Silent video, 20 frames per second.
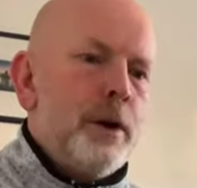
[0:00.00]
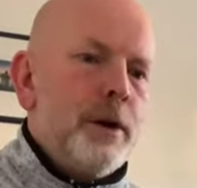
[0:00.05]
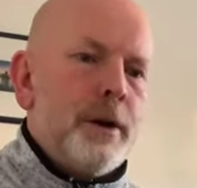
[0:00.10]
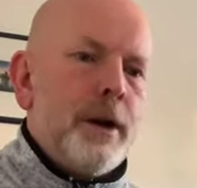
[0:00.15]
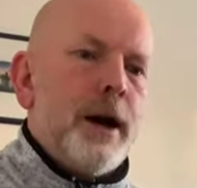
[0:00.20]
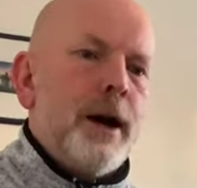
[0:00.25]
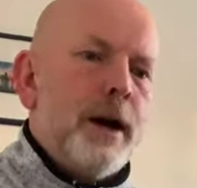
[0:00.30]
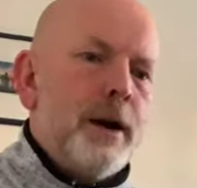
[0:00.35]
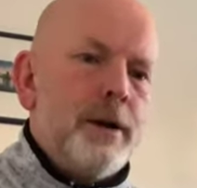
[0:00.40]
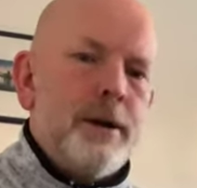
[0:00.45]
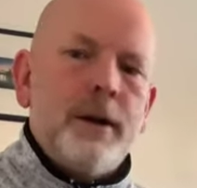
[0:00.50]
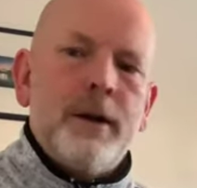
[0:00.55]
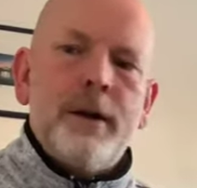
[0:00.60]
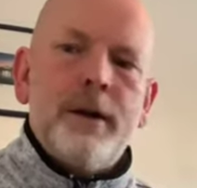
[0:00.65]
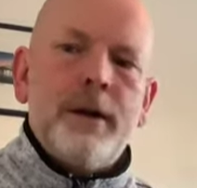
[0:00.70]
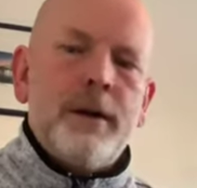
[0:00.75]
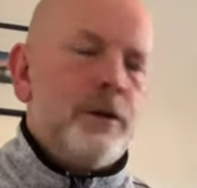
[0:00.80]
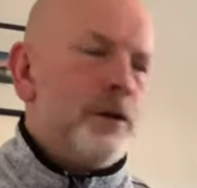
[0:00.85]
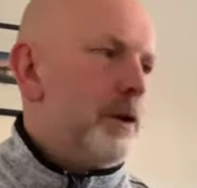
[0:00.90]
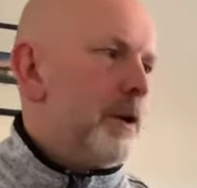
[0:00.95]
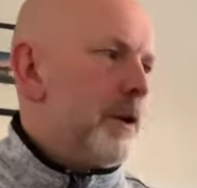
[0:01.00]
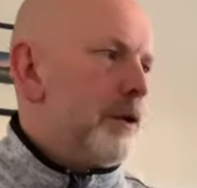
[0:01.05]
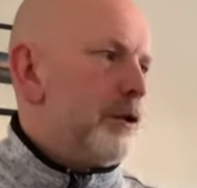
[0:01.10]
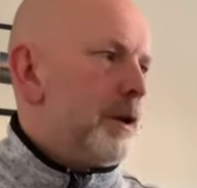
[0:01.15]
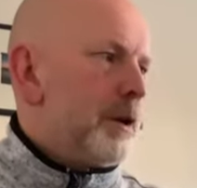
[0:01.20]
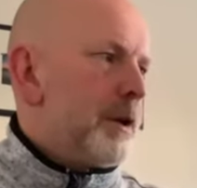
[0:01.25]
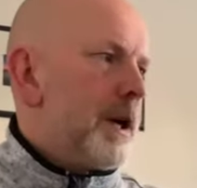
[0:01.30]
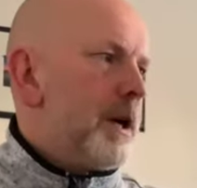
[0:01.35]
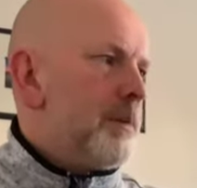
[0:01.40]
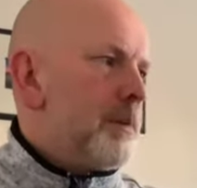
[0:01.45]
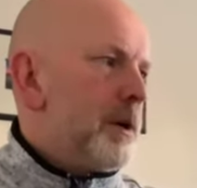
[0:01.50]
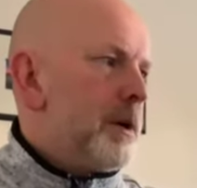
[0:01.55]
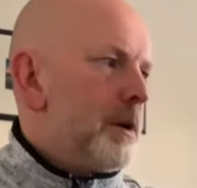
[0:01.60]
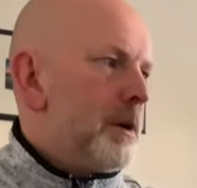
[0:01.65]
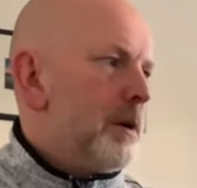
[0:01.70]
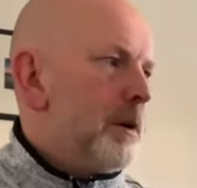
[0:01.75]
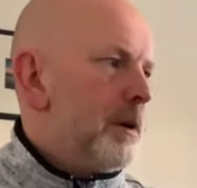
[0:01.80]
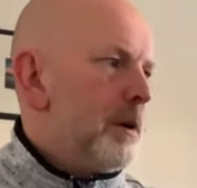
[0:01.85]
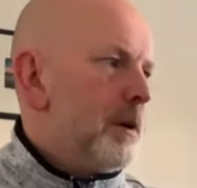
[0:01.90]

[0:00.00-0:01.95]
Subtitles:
that. So there's your timer.